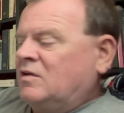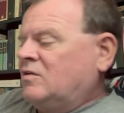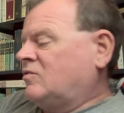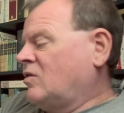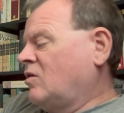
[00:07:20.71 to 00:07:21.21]

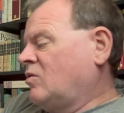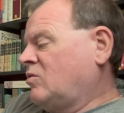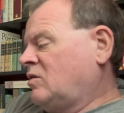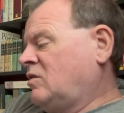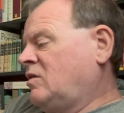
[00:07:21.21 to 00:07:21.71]

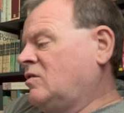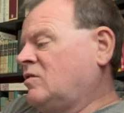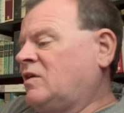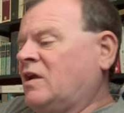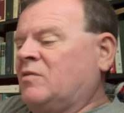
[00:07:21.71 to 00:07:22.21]
So, and here
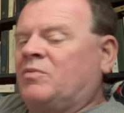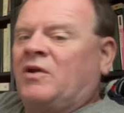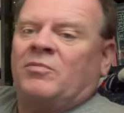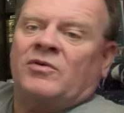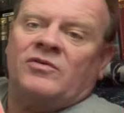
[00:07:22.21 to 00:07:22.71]
are the end
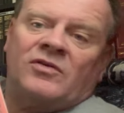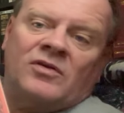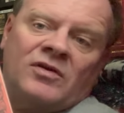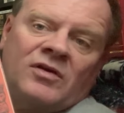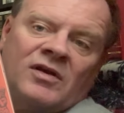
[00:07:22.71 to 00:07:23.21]
papers.
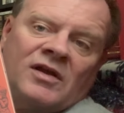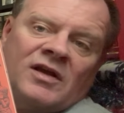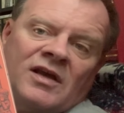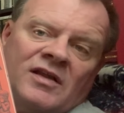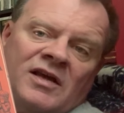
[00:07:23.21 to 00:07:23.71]

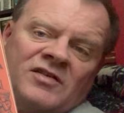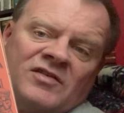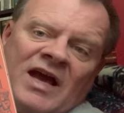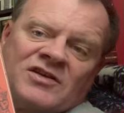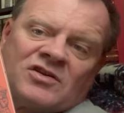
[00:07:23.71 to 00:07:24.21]
These
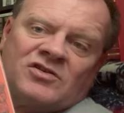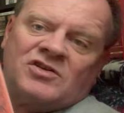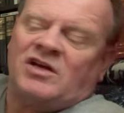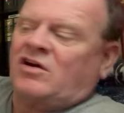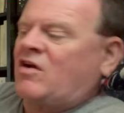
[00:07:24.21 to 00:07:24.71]
National
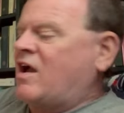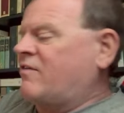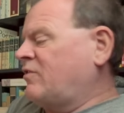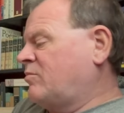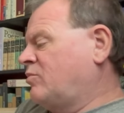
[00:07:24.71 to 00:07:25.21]

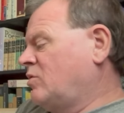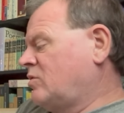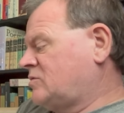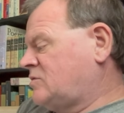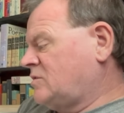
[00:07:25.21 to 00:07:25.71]
Geographic books,